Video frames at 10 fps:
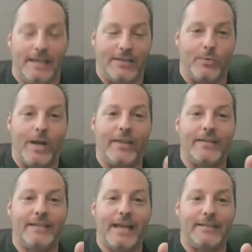as
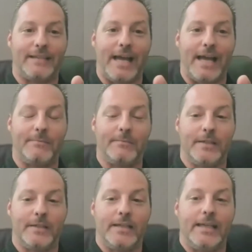well as desktop.
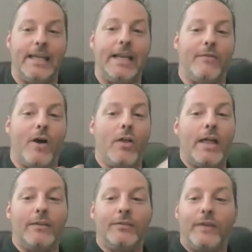And if
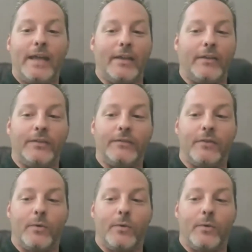all else fails,